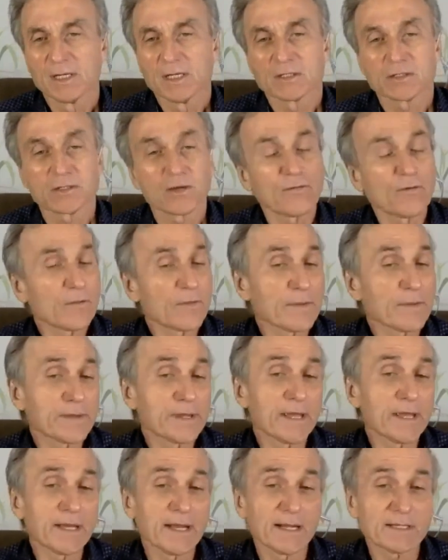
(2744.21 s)
So from the
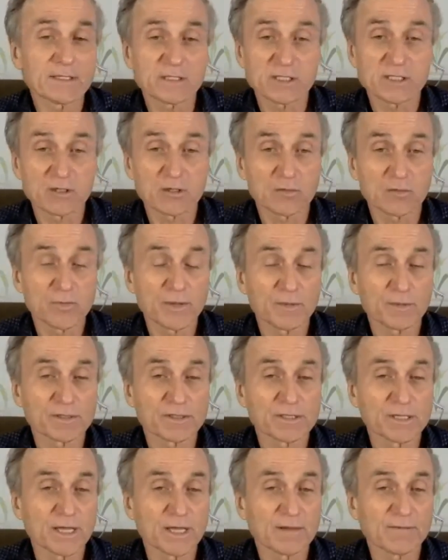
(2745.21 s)
beginning, I just told
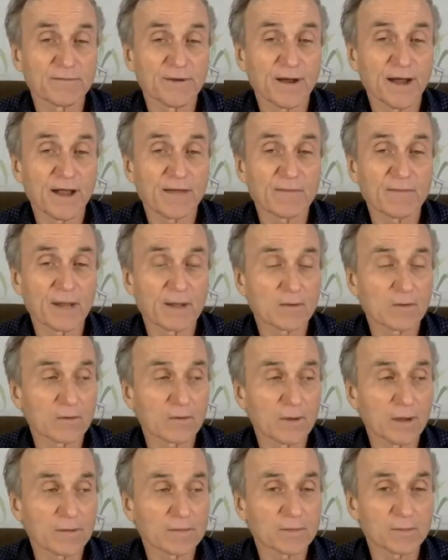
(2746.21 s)
people to take five
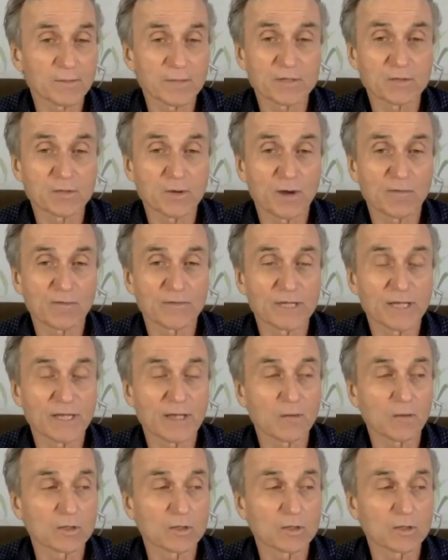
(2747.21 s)
micrograms of B12 a day.